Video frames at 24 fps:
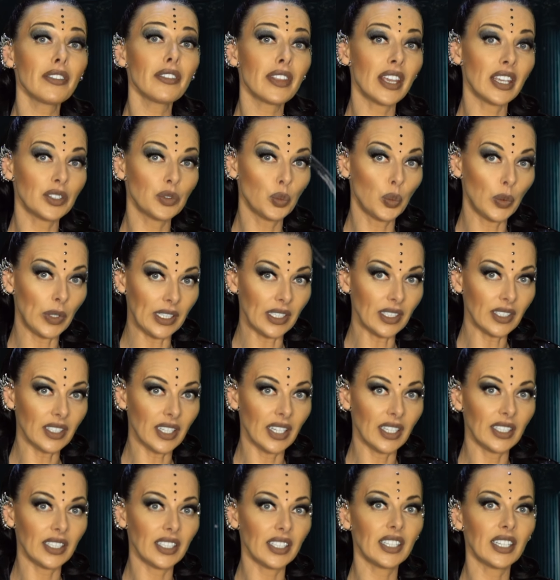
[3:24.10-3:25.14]
that week,
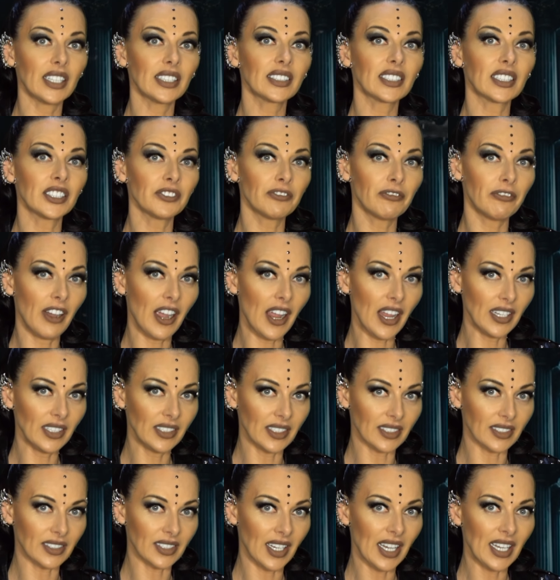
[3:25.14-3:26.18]
he had
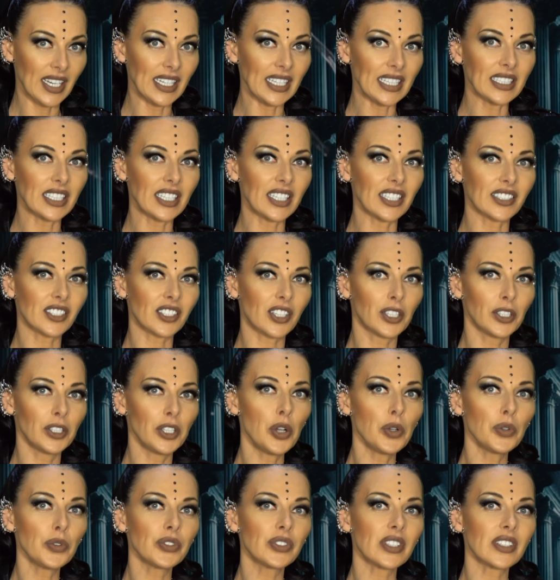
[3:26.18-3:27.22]
confided in his
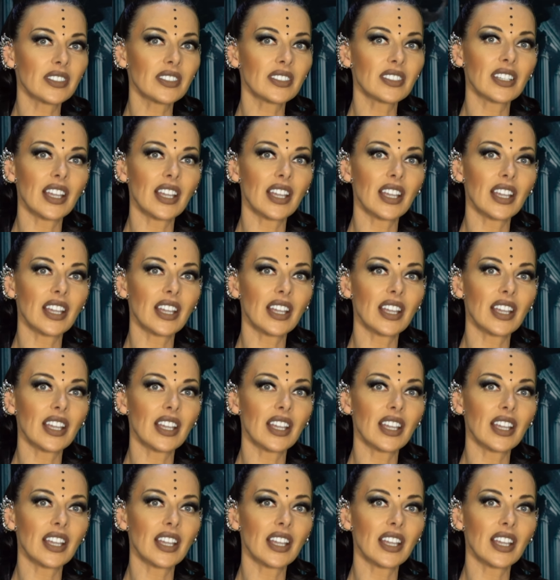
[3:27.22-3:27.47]
closest